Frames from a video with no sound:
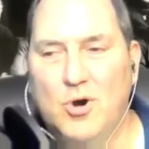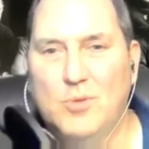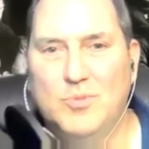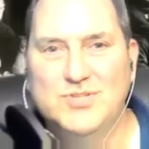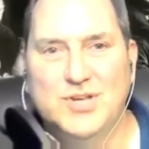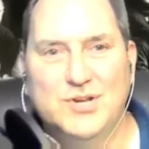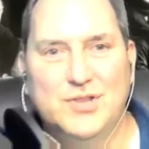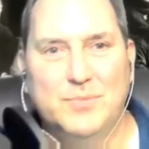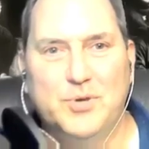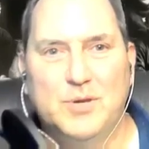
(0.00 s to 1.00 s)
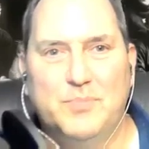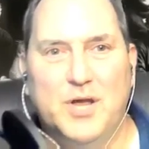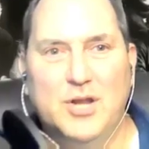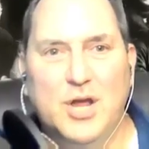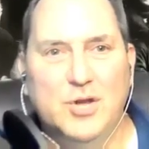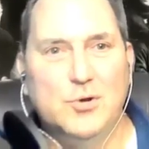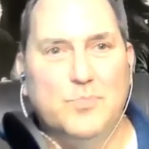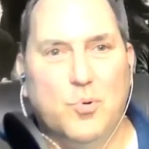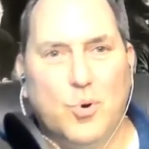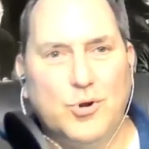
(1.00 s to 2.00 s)
Welcome once again to the Pigpen, your
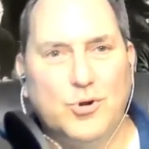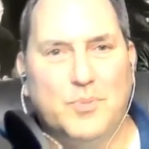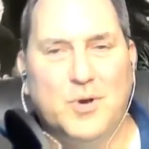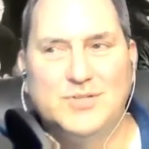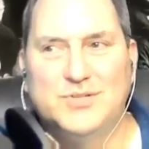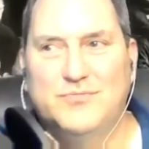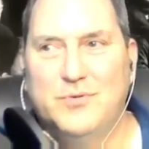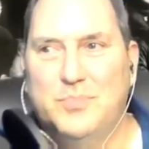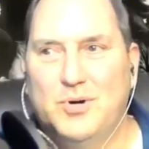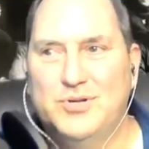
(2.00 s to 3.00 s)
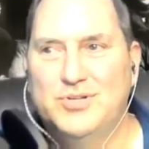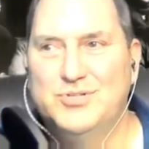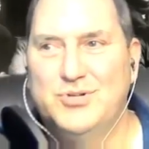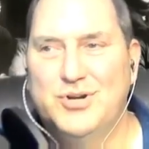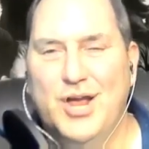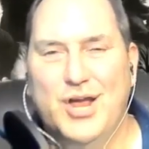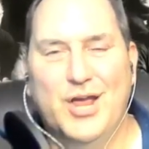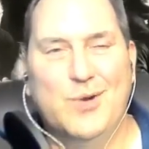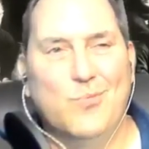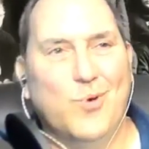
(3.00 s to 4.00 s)
portal to positive football history,
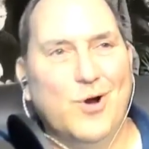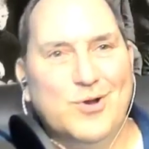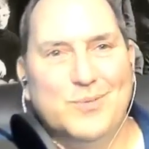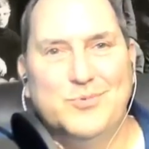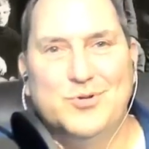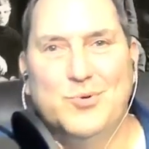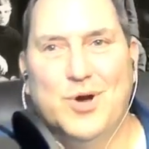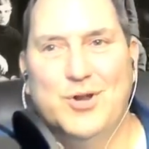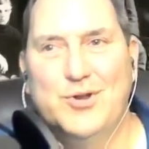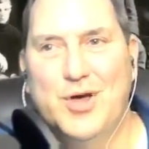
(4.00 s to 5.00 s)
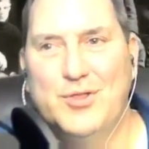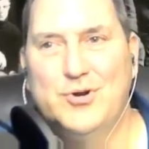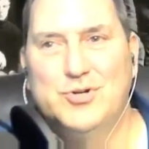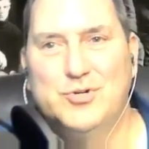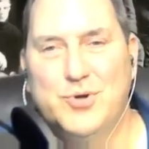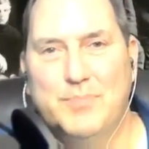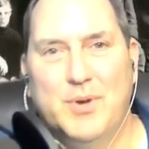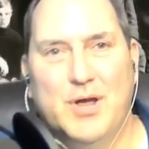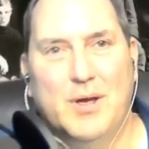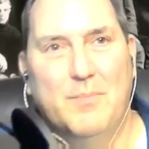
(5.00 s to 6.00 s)
and welcome to another trip
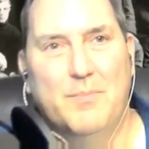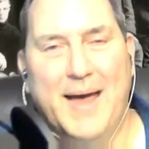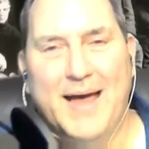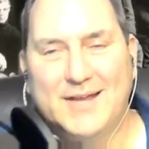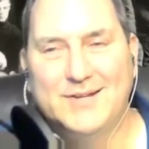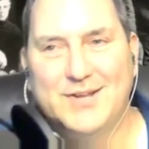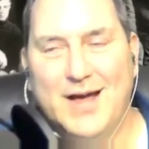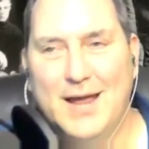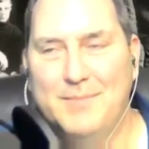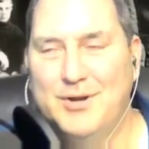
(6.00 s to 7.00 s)
back in time.